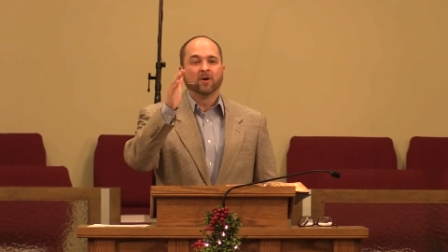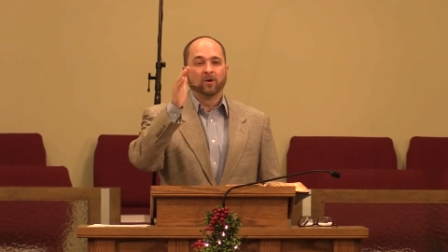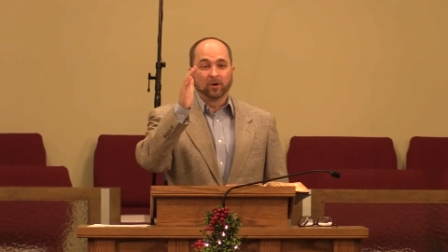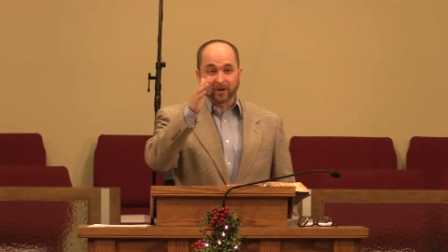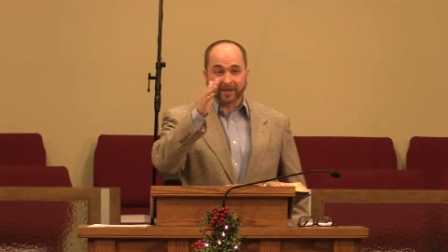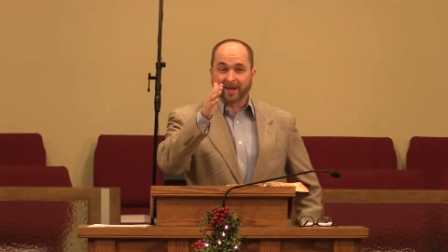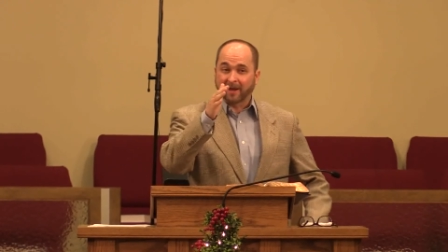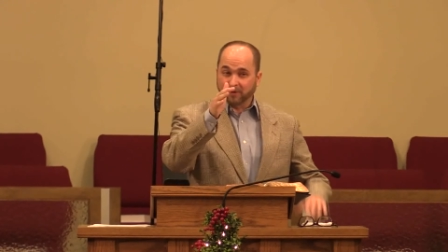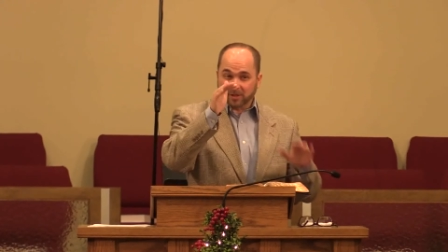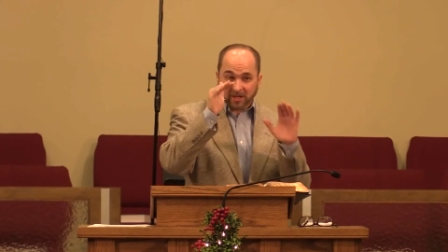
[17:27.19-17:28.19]
Looking.
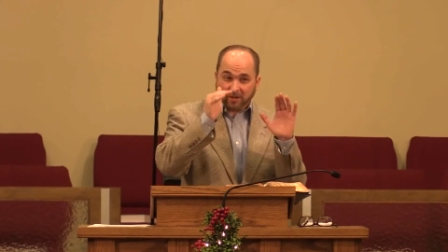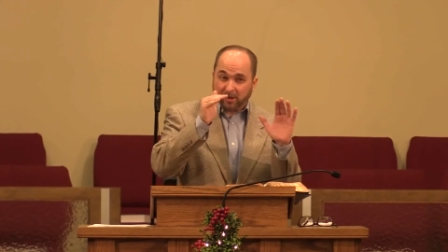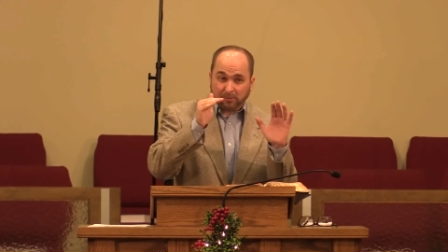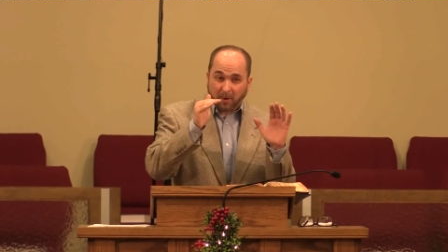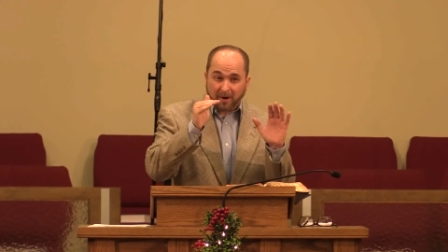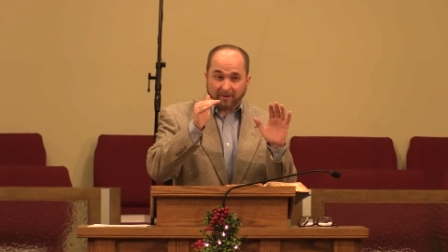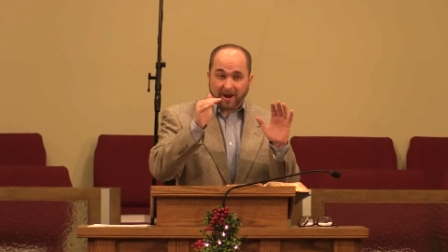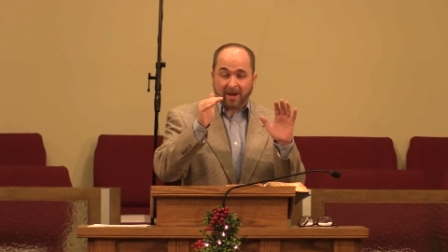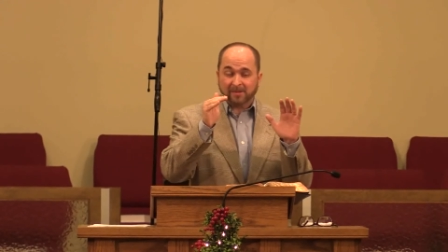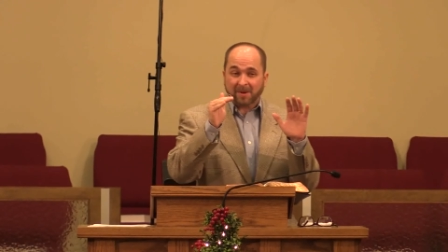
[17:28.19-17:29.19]
Have you seen those
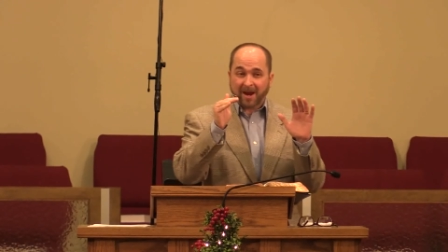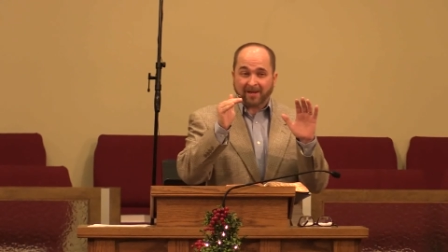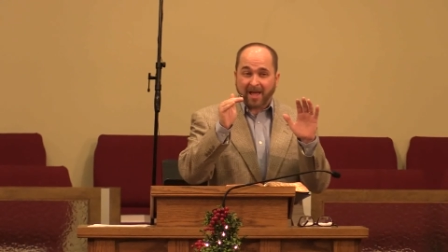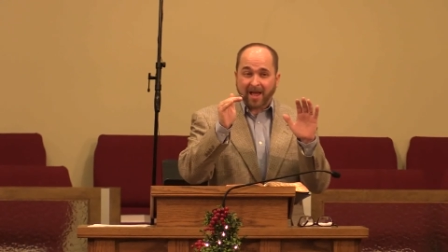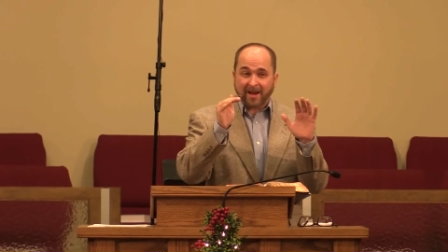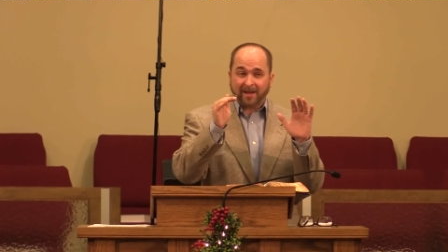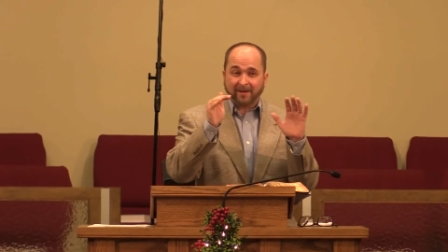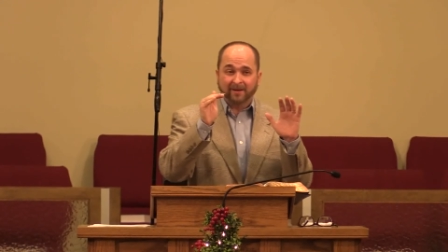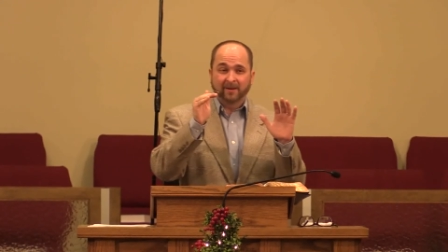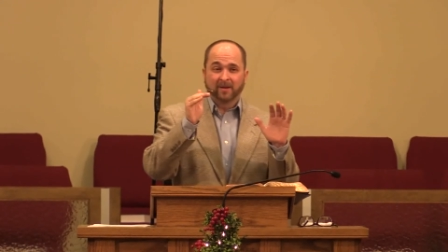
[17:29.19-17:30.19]
programs about a lion?